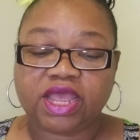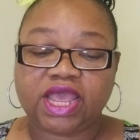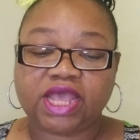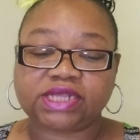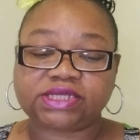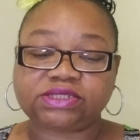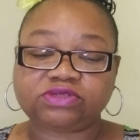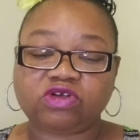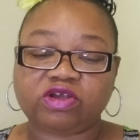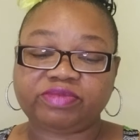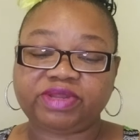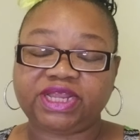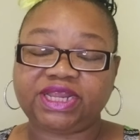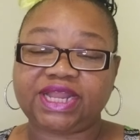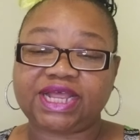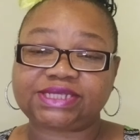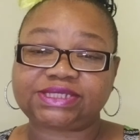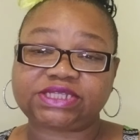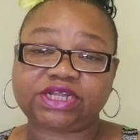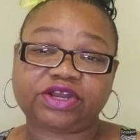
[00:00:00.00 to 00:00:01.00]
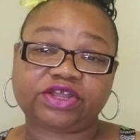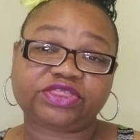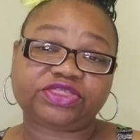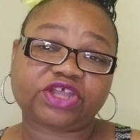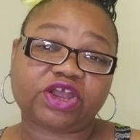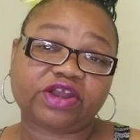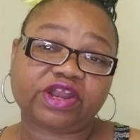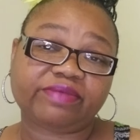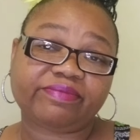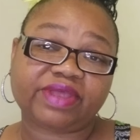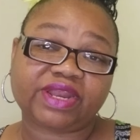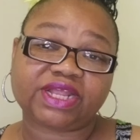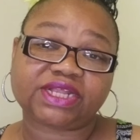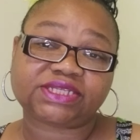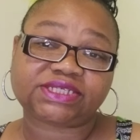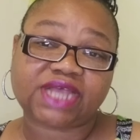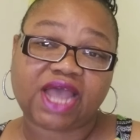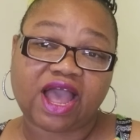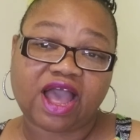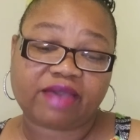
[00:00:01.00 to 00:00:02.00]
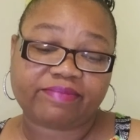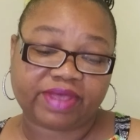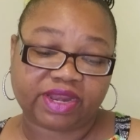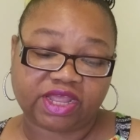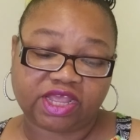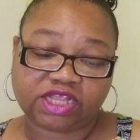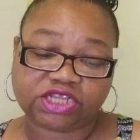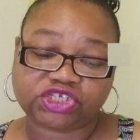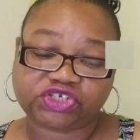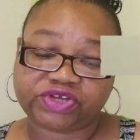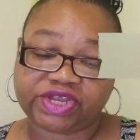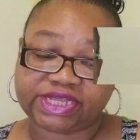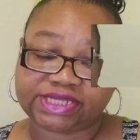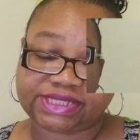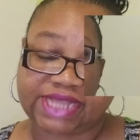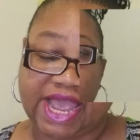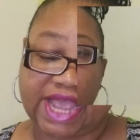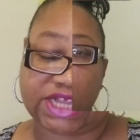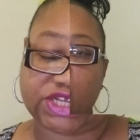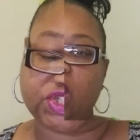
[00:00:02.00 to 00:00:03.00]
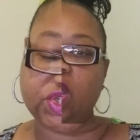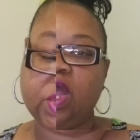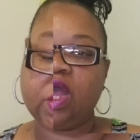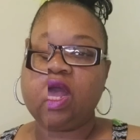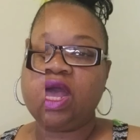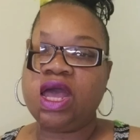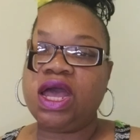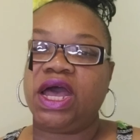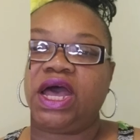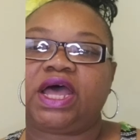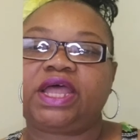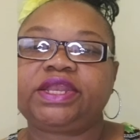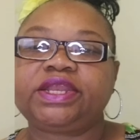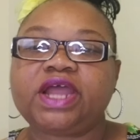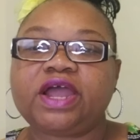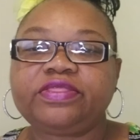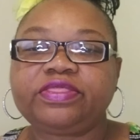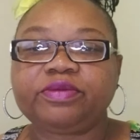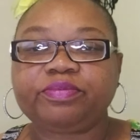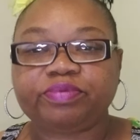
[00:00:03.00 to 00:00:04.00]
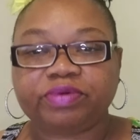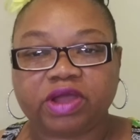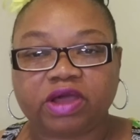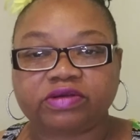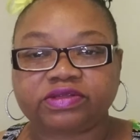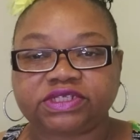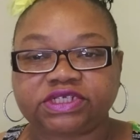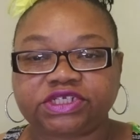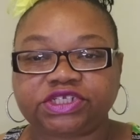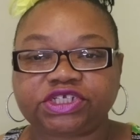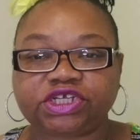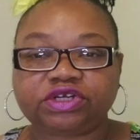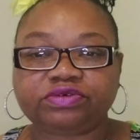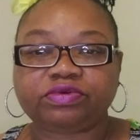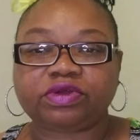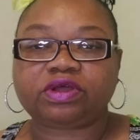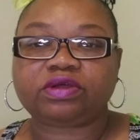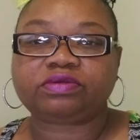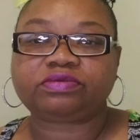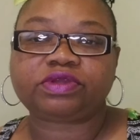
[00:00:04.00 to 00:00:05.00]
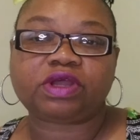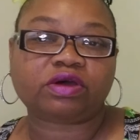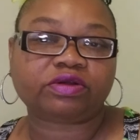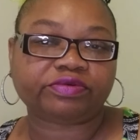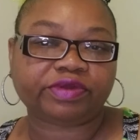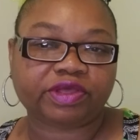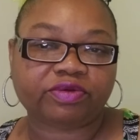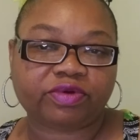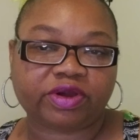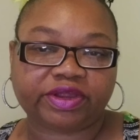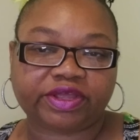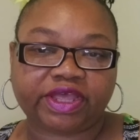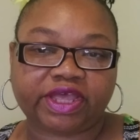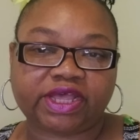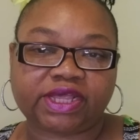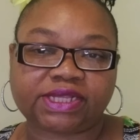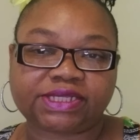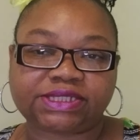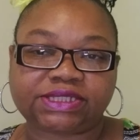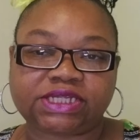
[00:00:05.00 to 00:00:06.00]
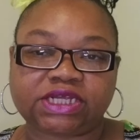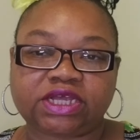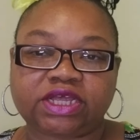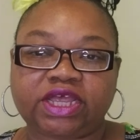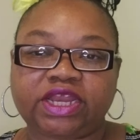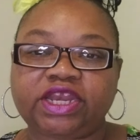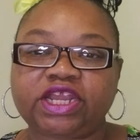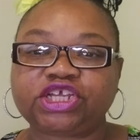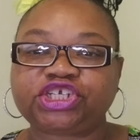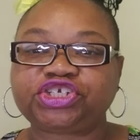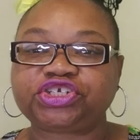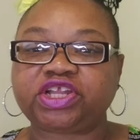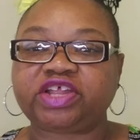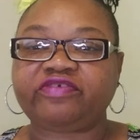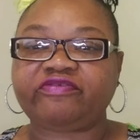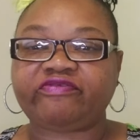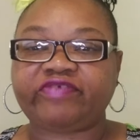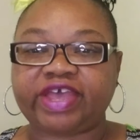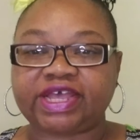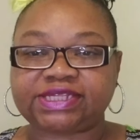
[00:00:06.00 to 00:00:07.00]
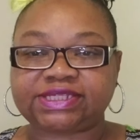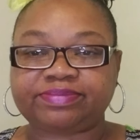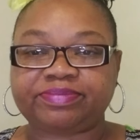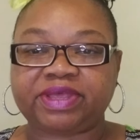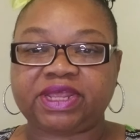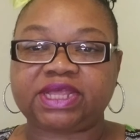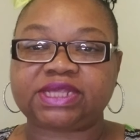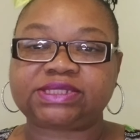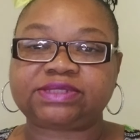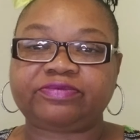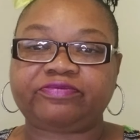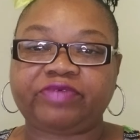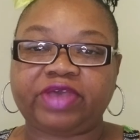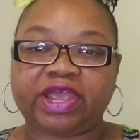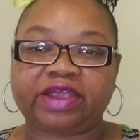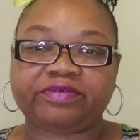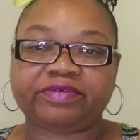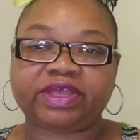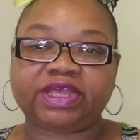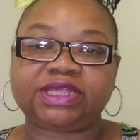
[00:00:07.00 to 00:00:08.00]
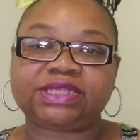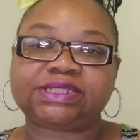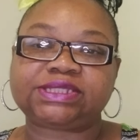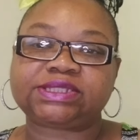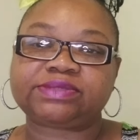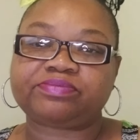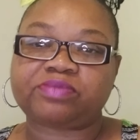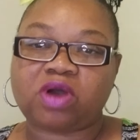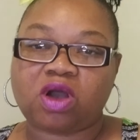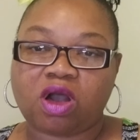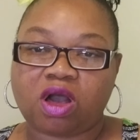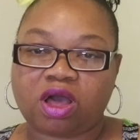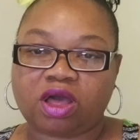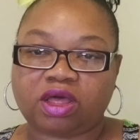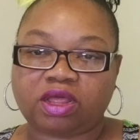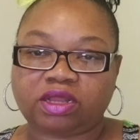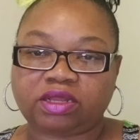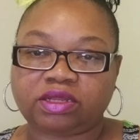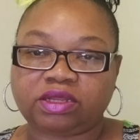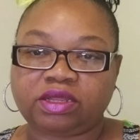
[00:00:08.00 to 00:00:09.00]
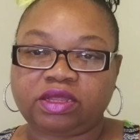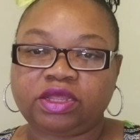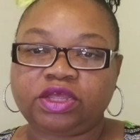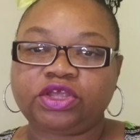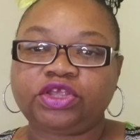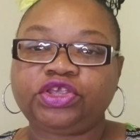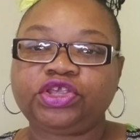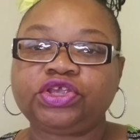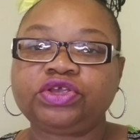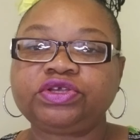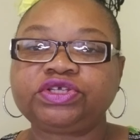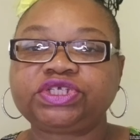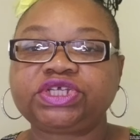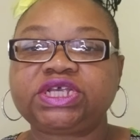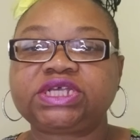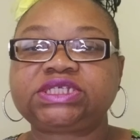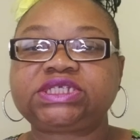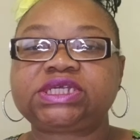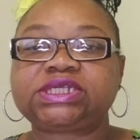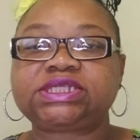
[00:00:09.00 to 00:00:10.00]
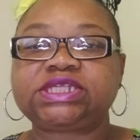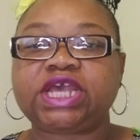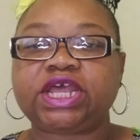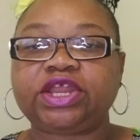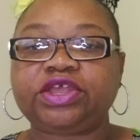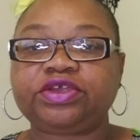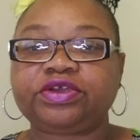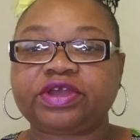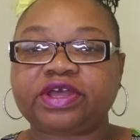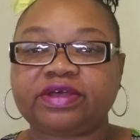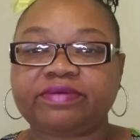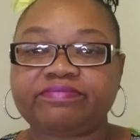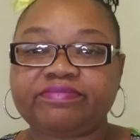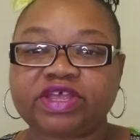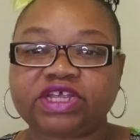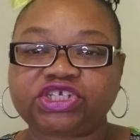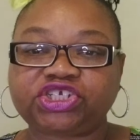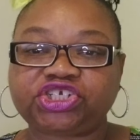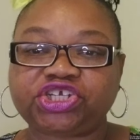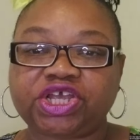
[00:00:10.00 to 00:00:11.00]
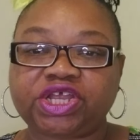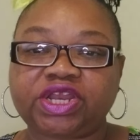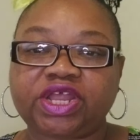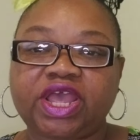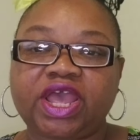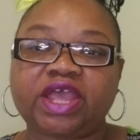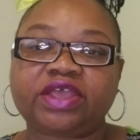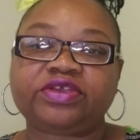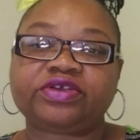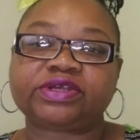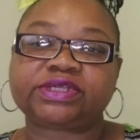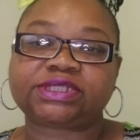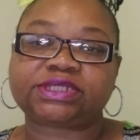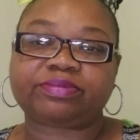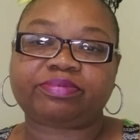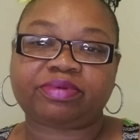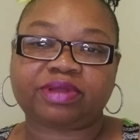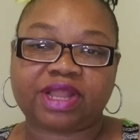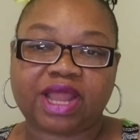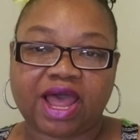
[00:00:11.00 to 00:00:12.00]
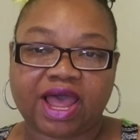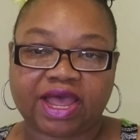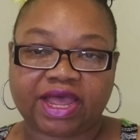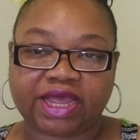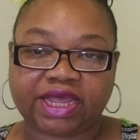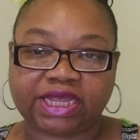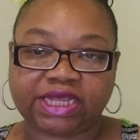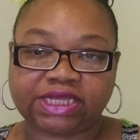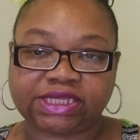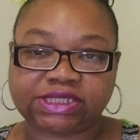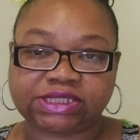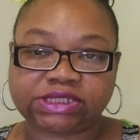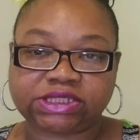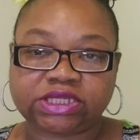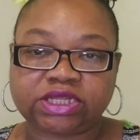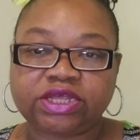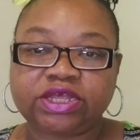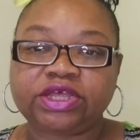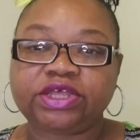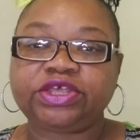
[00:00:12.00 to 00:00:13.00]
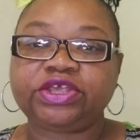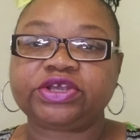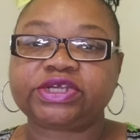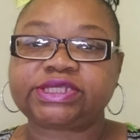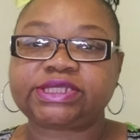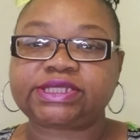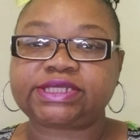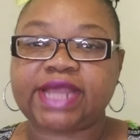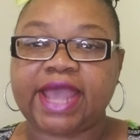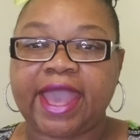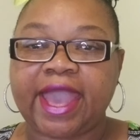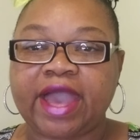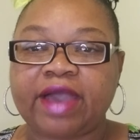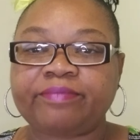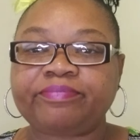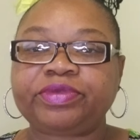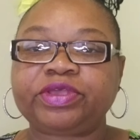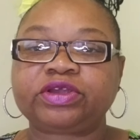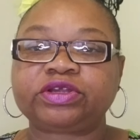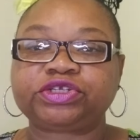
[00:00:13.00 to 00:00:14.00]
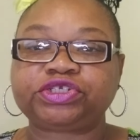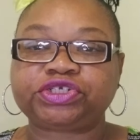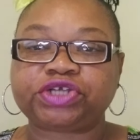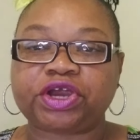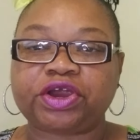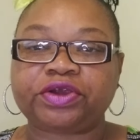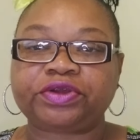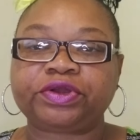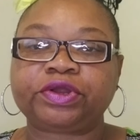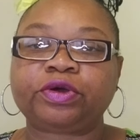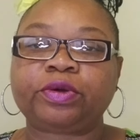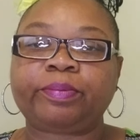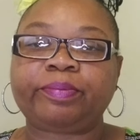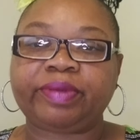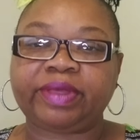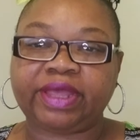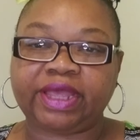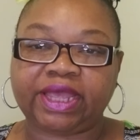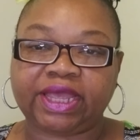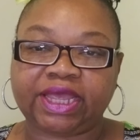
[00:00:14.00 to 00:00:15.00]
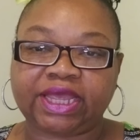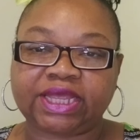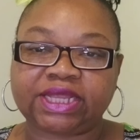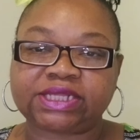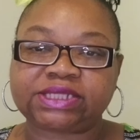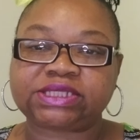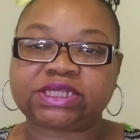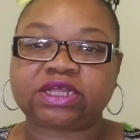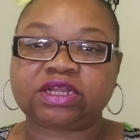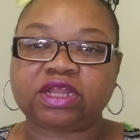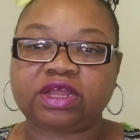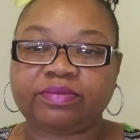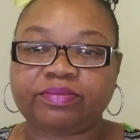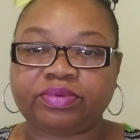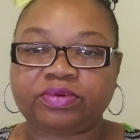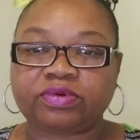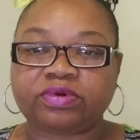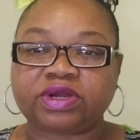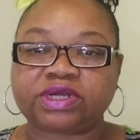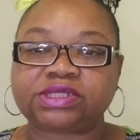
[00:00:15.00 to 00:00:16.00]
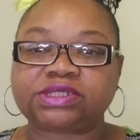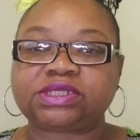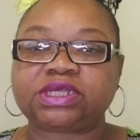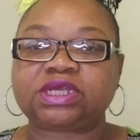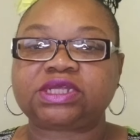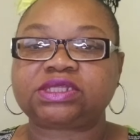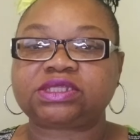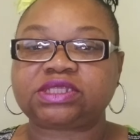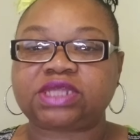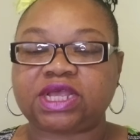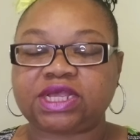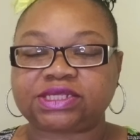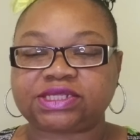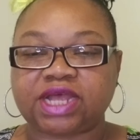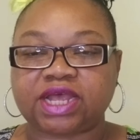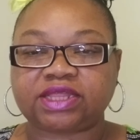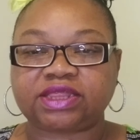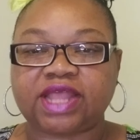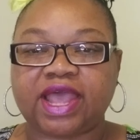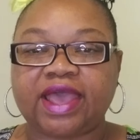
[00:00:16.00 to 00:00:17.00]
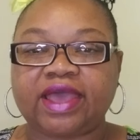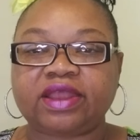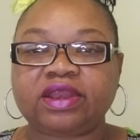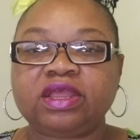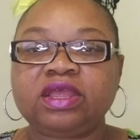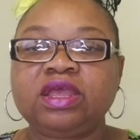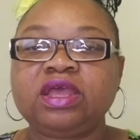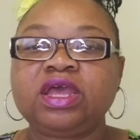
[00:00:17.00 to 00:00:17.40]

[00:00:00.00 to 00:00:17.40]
It's normally less than a 30-minute job at each transaction. Another pro to general notary work is the initial investment is very small. Usually it's just getting your commission and your supplies. Your stamp, your journal, pens, clipboards, things like that.